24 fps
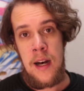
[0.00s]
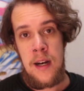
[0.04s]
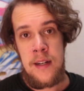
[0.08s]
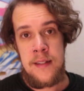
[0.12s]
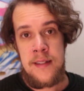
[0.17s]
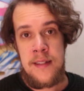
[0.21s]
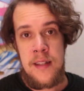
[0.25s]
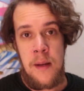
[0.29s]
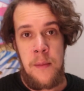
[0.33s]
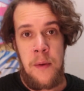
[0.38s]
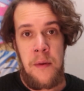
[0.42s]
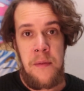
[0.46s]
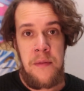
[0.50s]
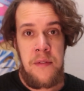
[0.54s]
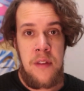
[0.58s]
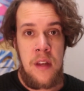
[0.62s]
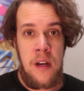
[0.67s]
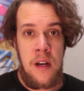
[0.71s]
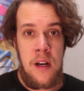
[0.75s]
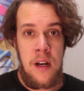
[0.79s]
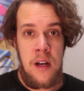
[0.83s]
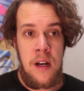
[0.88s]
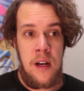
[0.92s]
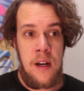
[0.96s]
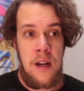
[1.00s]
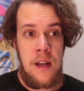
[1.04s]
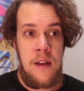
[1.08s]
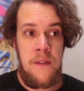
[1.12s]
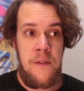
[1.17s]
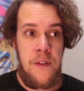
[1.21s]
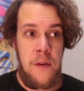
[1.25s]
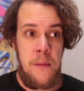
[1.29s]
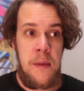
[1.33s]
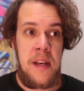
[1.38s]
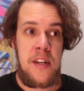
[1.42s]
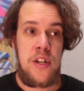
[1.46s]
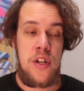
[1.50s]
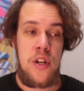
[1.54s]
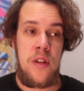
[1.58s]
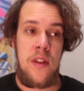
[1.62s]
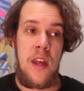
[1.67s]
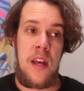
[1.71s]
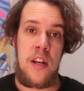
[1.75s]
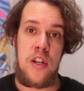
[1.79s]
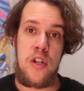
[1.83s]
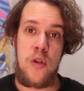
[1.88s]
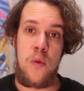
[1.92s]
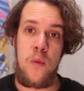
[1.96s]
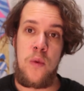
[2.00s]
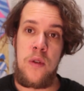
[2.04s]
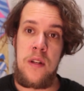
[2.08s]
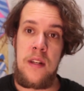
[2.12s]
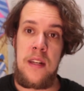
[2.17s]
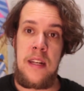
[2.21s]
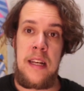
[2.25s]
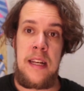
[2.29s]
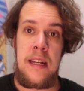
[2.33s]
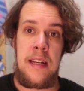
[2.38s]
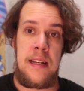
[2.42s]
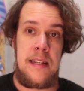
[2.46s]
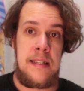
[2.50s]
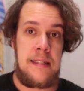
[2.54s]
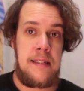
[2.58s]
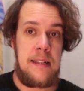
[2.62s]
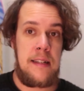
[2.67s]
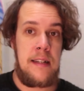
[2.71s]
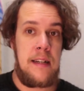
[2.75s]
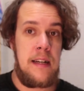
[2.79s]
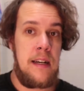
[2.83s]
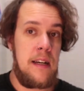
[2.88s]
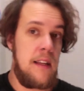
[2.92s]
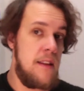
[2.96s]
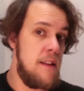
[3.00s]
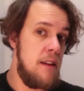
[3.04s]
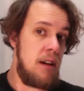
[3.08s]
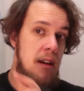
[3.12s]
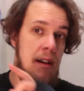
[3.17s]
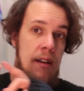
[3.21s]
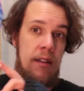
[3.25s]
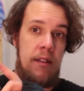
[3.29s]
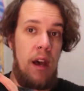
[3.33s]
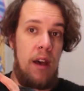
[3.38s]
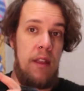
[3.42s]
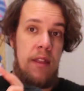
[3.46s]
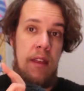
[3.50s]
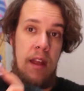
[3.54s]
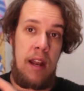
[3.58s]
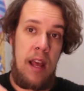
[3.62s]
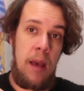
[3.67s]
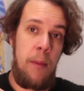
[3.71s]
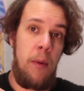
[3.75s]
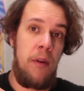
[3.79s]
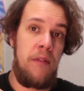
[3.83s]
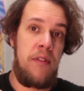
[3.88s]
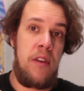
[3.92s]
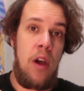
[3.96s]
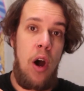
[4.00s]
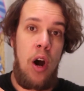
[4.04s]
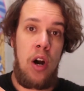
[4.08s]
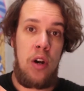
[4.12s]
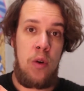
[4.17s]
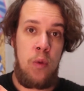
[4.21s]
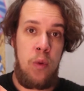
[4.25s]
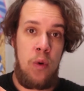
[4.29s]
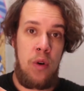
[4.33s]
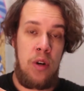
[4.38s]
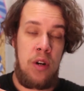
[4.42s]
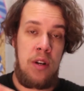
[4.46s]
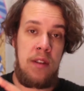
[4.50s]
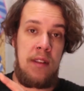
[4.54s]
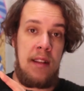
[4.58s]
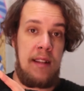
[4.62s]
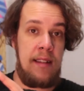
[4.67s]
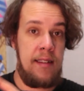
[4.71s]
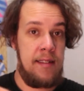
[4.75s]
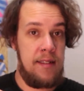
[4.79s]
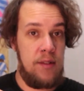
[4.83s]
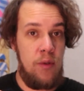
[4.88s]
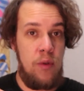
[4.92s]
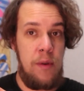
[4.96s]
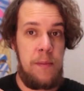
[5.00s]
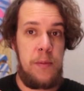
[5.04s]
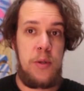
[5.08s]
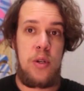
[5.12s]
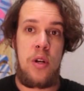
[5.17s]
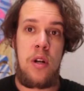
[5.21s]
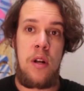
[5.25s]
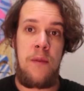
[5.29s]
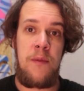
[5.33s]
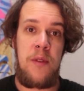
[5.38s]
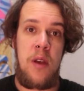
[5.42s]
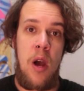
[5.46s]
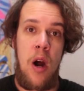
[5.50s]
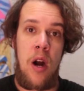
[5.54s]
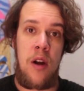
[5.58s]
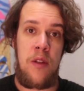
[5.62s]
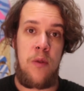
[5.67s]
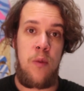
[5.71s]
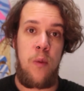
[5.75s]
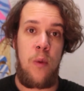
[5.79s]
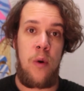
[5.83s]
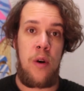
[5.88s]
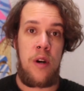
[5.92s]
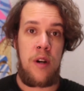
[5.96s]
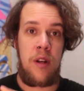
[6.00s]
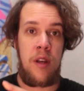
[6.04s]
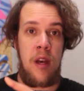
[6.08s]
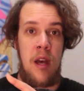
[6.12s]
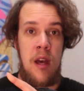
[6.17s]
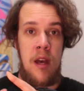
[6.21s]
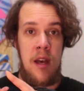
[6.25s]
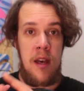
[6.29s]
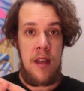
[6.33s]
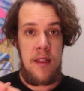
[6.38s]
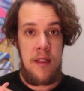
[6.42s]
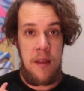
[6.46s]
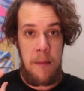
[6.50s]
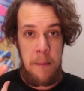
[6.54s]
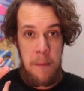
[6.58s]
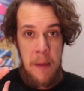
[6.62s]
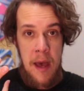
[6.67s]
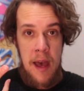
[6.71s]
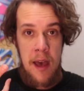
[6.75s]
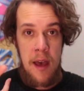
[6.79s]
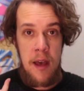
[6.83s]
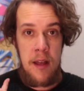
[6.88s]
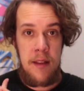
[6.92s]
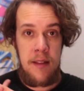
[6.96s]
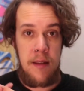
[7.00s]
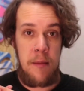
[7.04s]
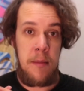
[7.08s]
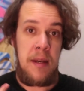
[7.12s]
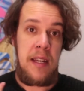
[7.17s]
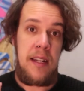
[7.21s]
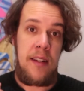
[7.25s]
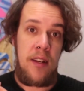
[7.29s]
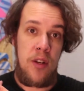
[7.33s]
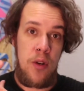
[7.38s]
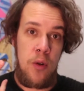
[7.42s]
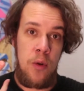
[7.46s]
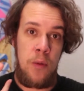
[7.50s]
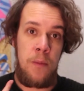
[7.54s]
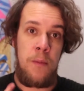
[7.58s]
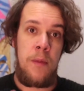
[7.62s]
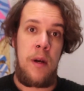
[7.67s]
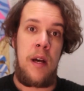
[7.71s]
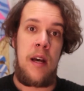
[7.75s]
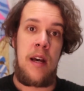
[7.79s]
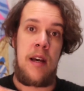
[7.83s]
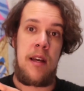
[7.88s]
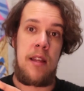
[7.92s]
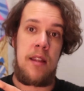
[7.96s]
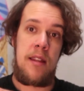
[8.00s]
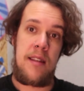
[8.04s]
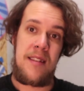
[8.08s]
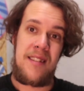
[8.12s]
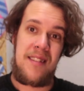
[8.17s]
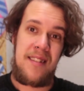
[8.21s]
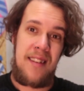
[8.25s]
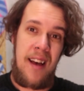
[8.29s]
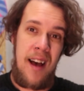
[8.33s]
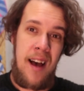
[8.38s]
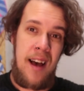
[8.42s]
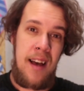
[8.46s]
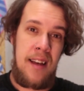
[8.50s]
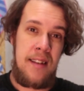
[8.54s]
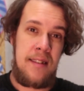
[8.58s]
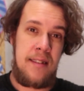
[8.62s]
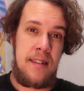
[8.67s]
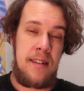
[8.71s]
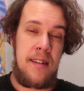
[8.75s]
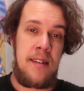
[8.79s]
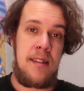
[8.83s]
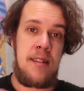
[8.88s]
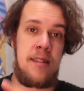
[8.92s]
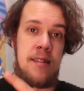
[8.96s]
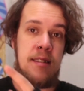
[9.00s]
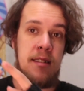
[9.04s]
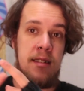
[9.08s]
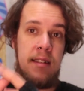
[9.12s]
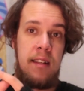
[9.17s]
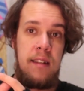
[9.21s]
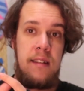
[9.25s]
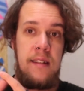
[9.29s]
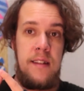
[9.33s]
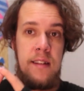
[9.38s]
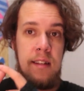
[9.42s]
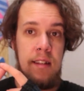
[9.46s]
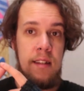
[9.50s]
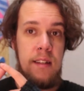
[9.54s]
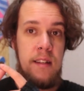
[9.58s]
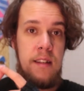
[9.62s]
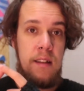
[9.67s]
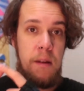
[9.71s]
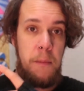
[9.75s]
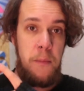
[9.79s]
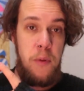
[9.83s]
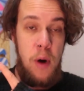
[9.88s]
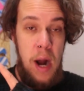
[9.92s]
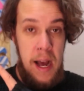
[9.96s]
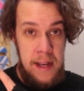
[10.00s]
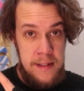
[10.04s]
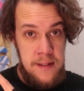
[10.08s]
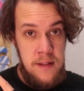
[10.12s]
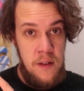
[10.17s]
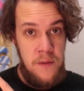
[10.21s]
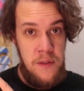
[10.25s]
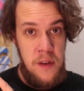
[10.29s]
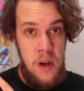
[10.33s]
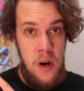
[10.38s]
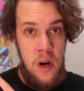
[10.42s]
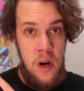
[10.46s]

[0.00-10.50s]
Some of the information that you would need is the name of the artwork, the description of the artwork, the medium, the sizes, the price of the